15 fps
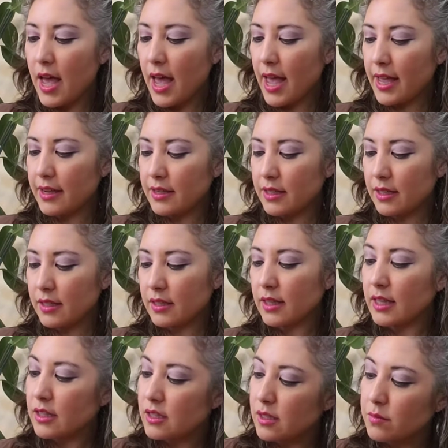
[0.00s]
And
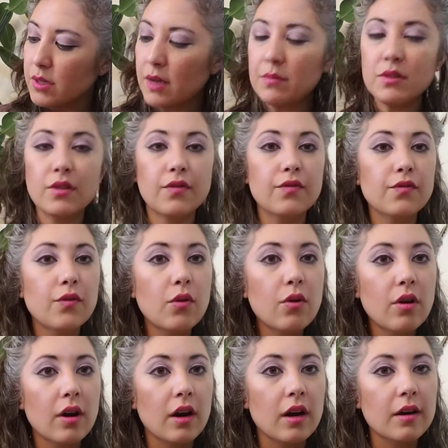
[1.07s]
then sometimes the
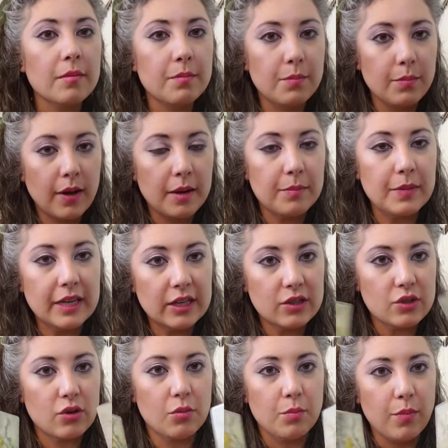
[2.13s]
Four, by being
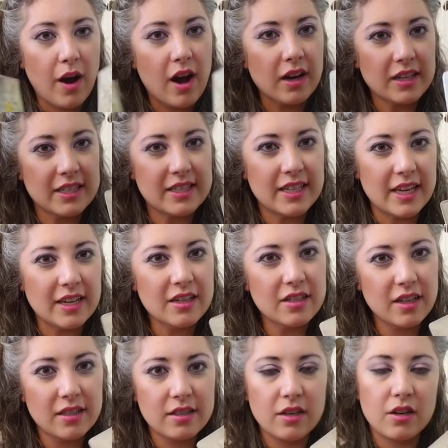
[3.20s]
so boxed in,
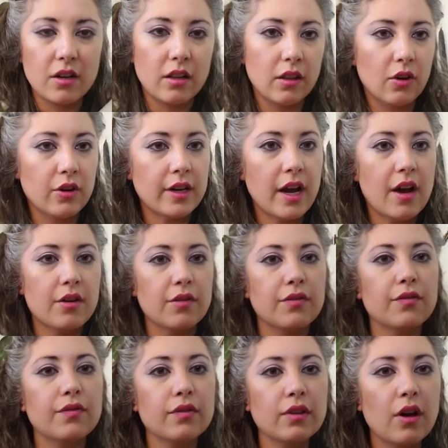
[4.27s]
doesn't learn how to
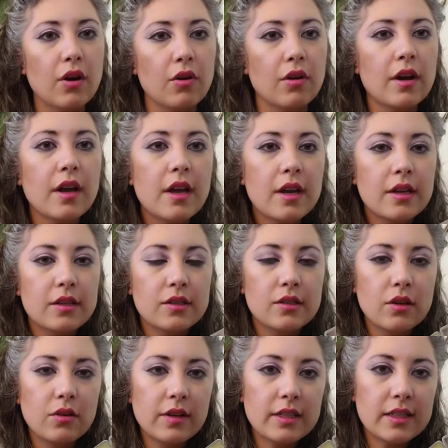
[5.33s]
flow.
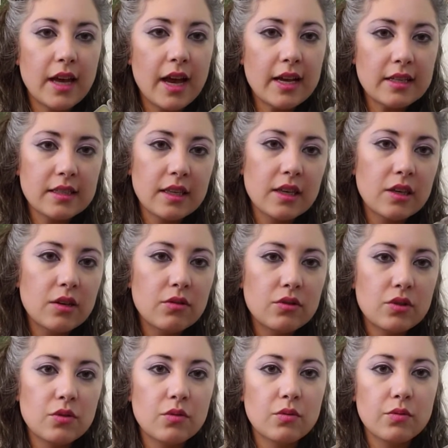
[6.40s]
So it's asking you
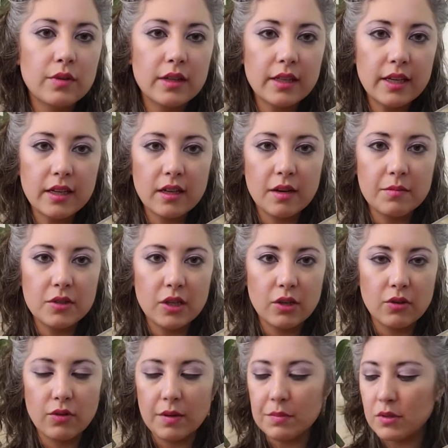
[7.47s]
to really come to
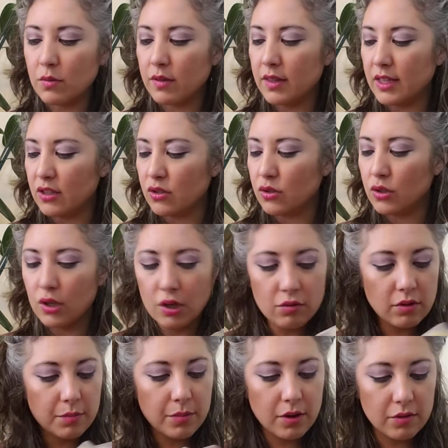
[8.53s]
grips with these two
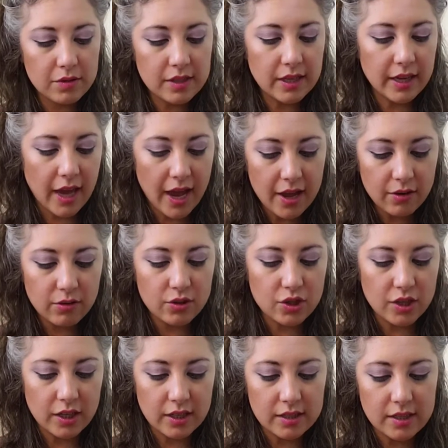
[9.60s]
opposing
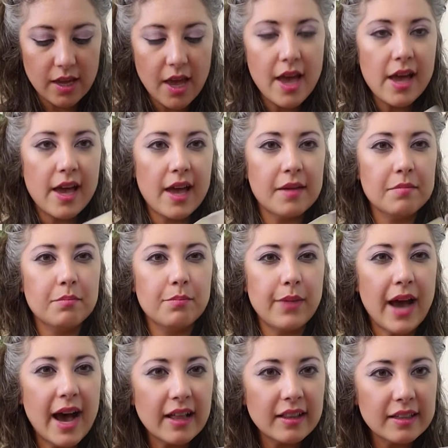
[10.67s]
energies and
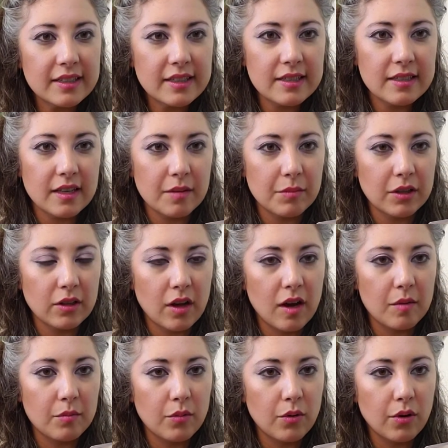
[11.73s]
balance them a
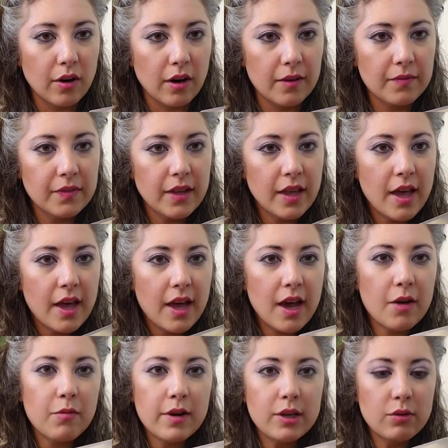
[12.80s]
lot more.
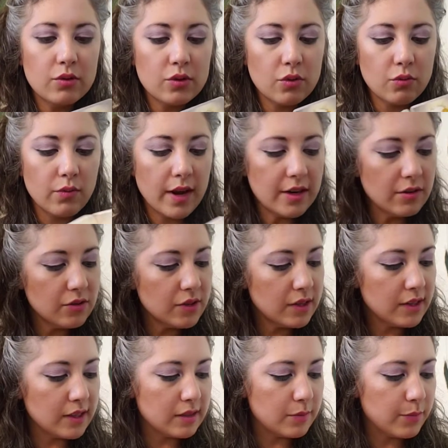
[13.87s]
And when you surrender to
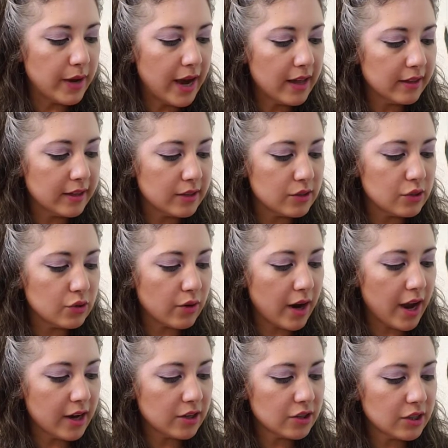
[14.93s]
this balance, you're
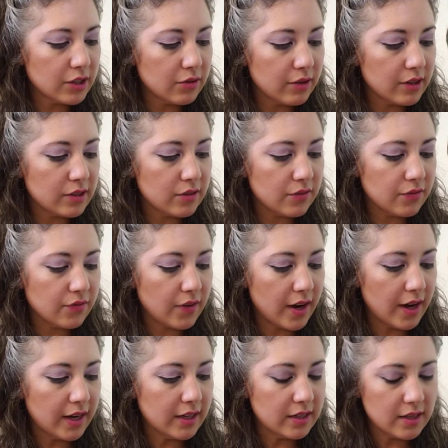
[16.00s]
actually going to
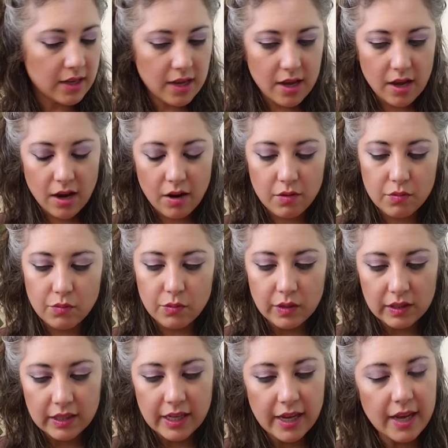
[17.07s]
find a
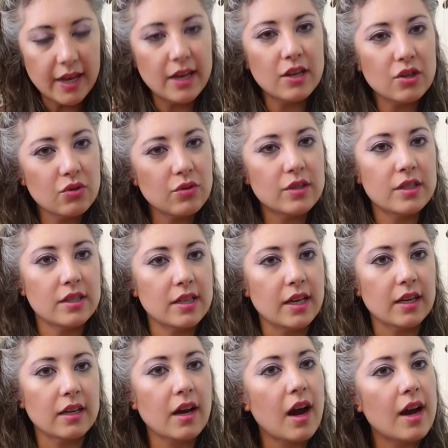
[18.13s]
really
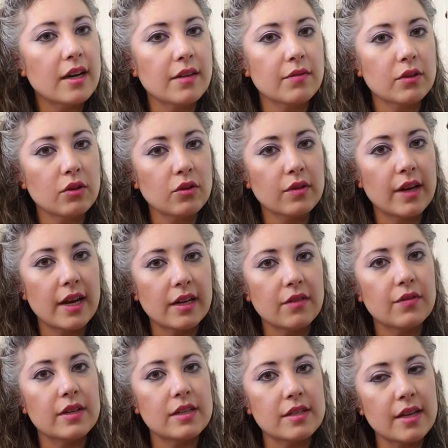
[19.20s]
interesting kind of
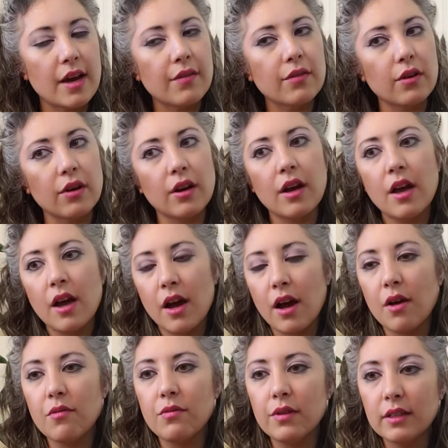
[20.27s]
creative endeavor,
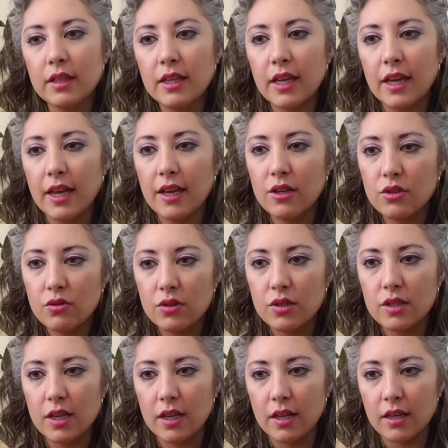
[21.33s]
a really
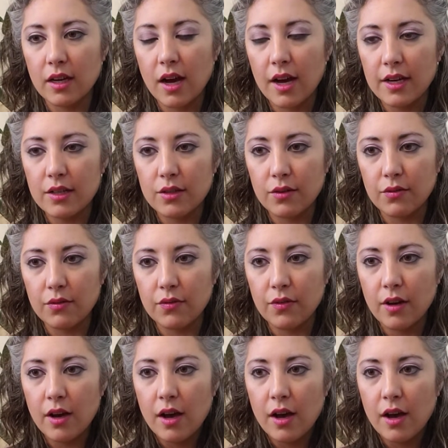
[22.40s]
interesting kind of,